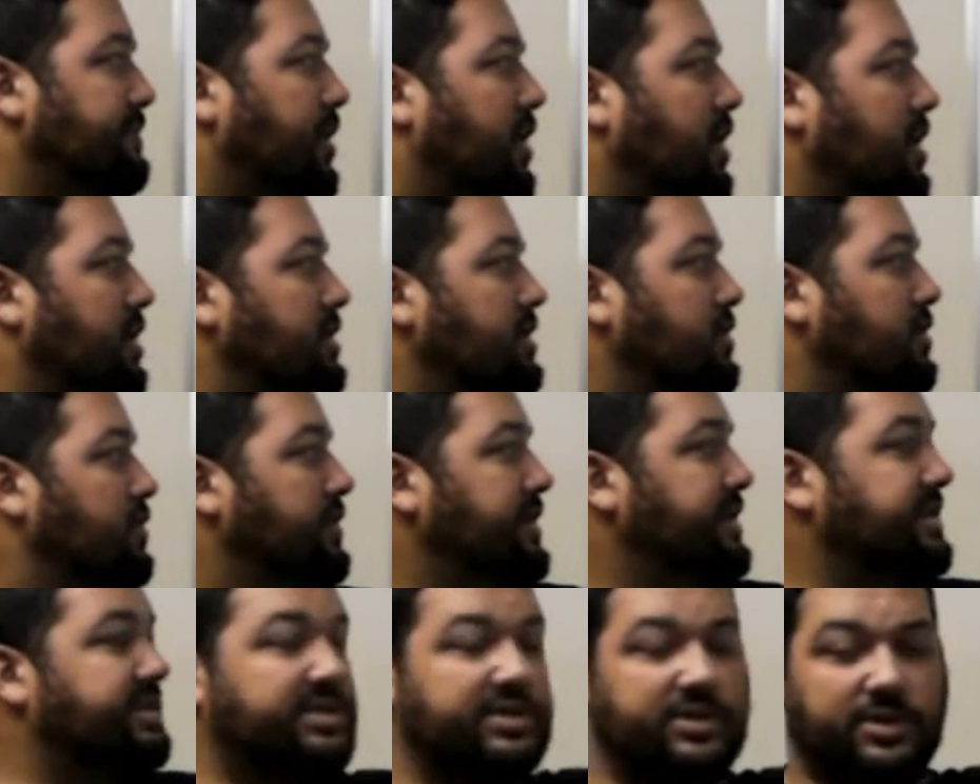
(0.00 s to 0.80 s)
part,
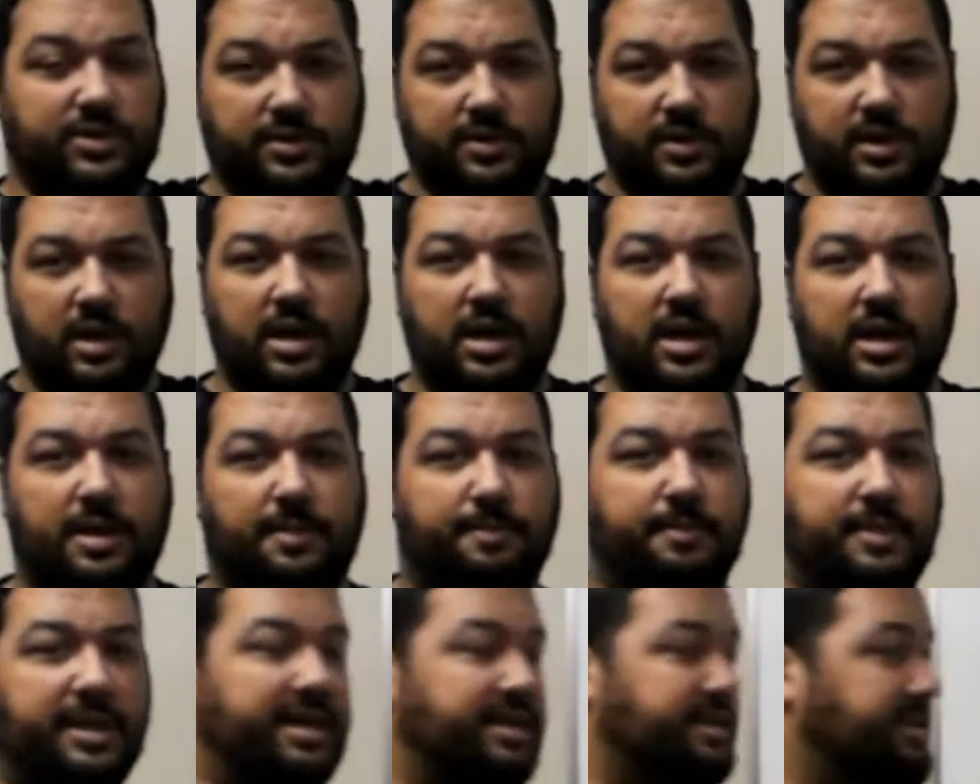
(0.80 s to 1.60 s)
risu,
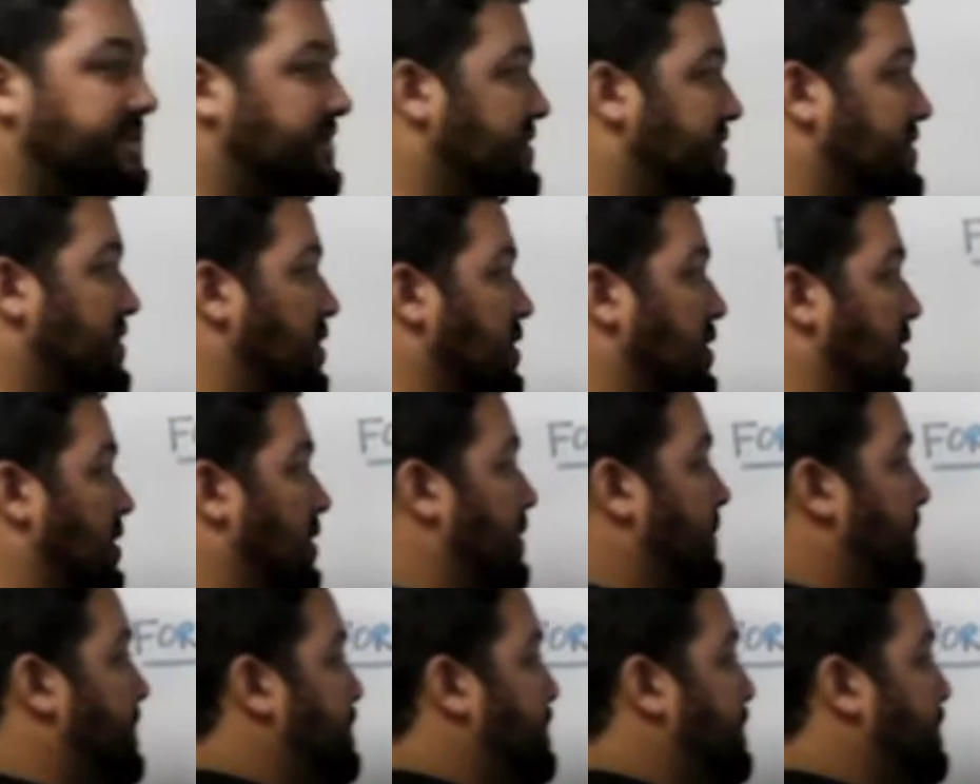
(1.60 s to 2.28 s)
means circle.